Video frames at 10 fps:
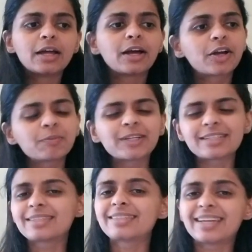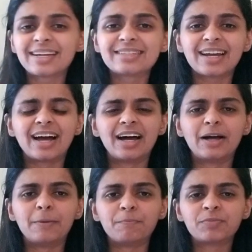Good place to stand
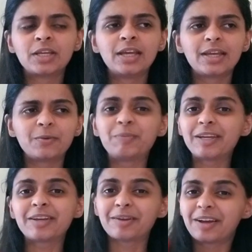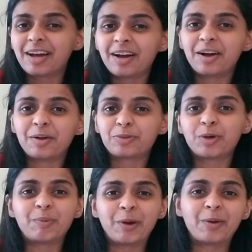um, would be a
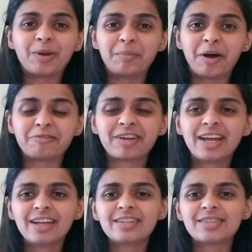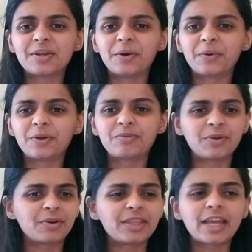3.0 and above. So if
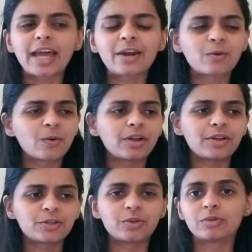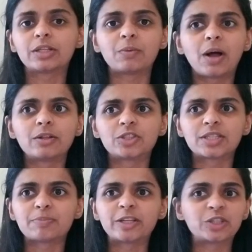you're in that category, you're doing really well,
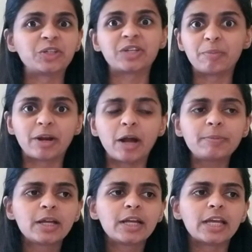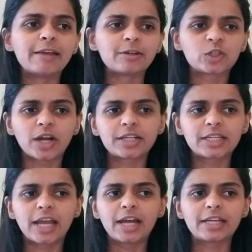just make sure you keep it up. If you're trying to
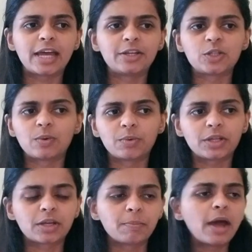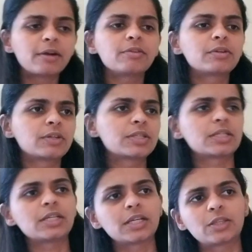get again into a really competitive
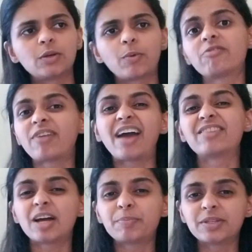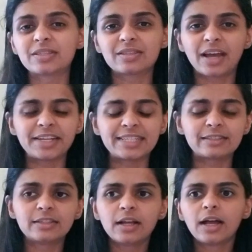university, 3.5 and up is
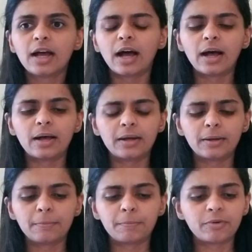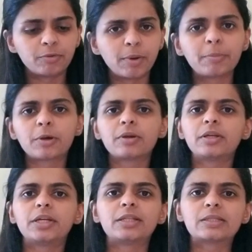ideal. Um, but remember,
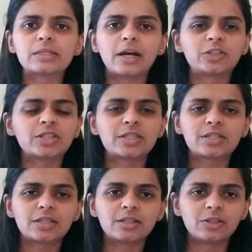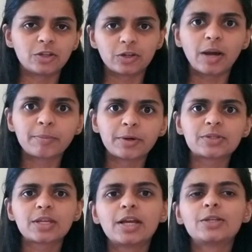it's not just your
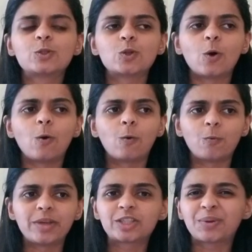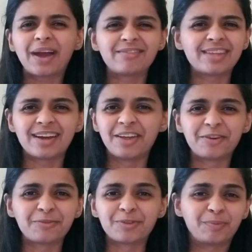numbers, so make sure you have the
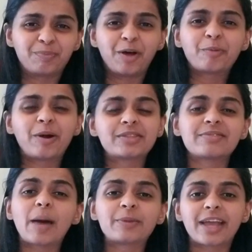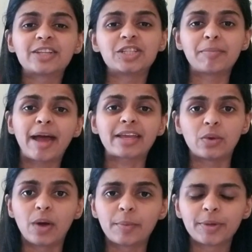other, the other parts of the application to back
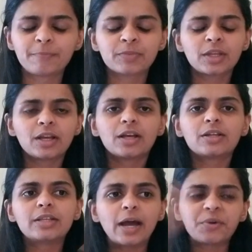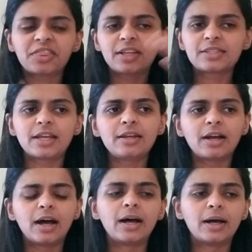you up. Now with that said,
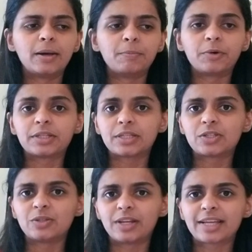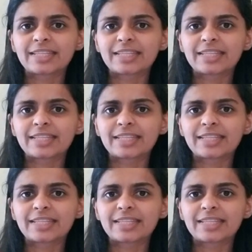um, brings us to the next